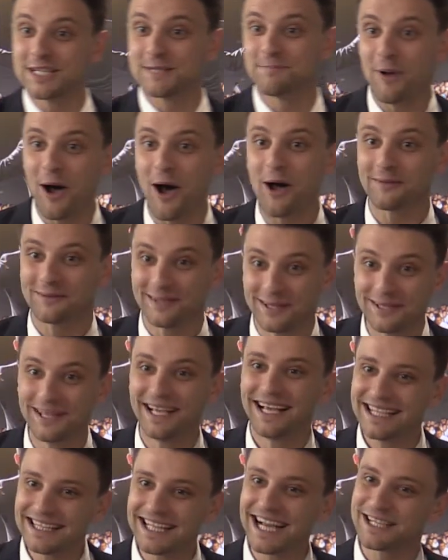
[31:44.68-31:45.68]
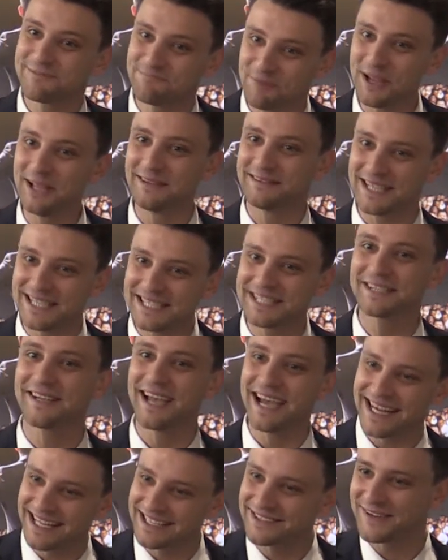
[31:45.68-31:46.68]
on the spot. That's pretty
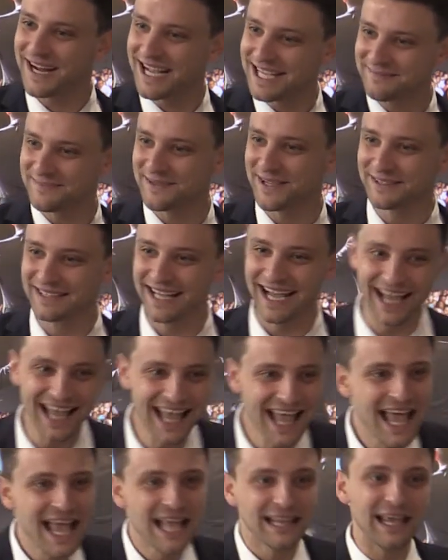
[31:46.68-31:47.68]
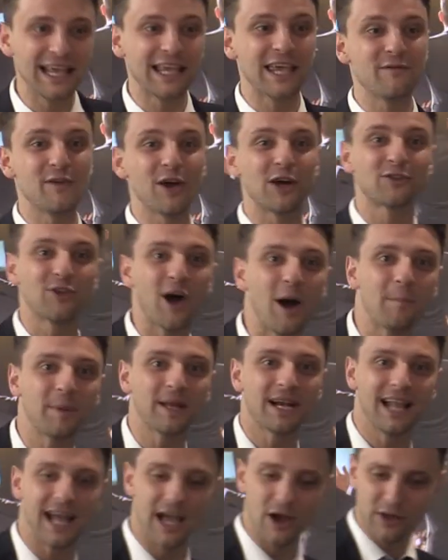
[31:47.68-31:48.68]
scary. Trust me on that. They give you a
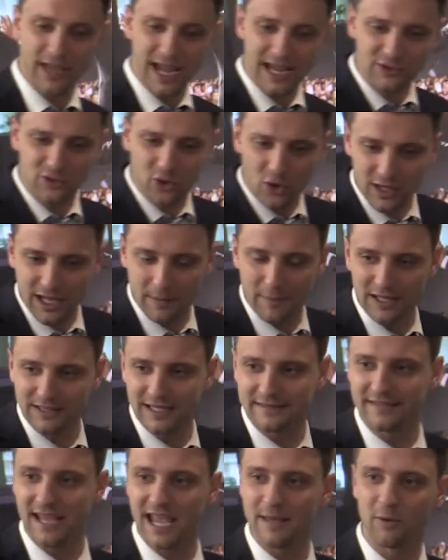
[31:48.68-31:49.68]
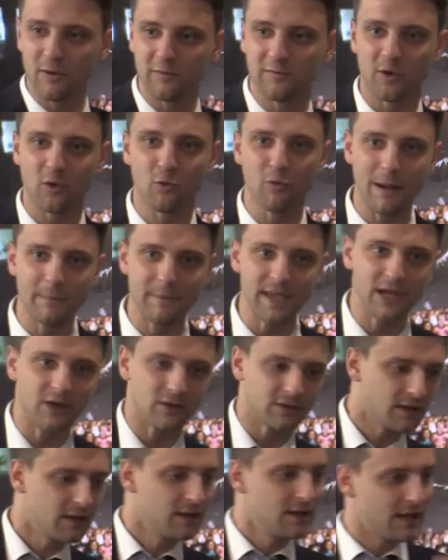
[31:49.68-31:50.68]
topic like, okay, talk about the table for 1
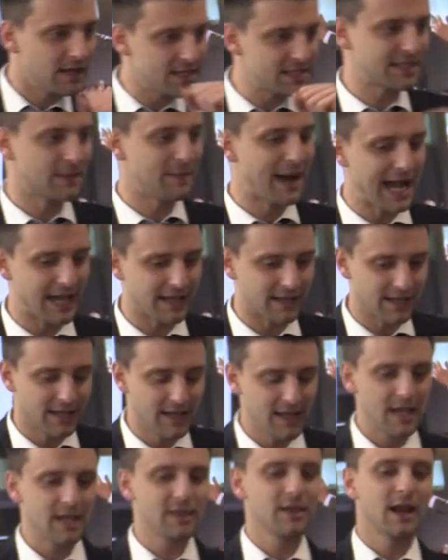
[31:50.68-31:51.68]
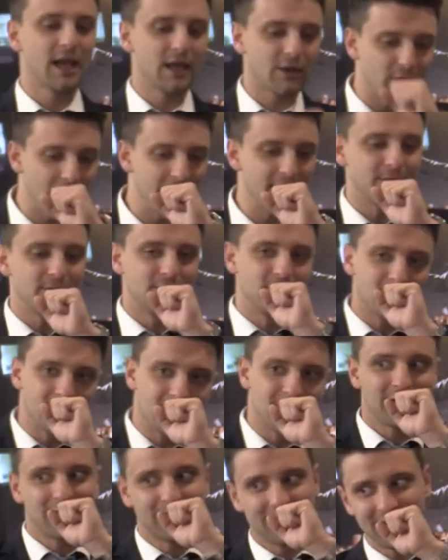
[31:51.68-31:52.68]
minute. Here's the mic. And you're like, great.
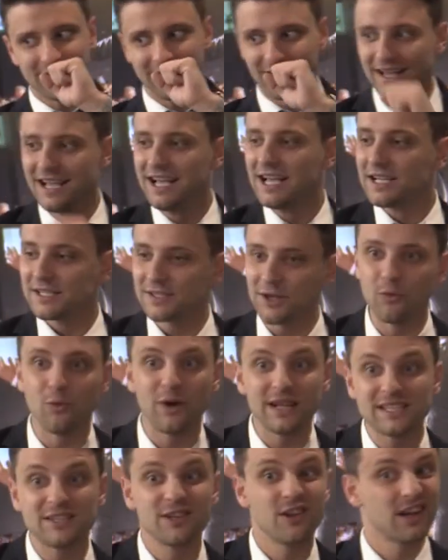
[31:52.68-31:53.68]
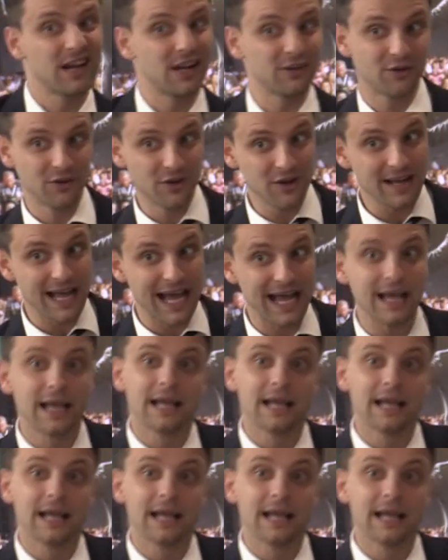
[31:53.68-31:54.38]
So once you learn how to do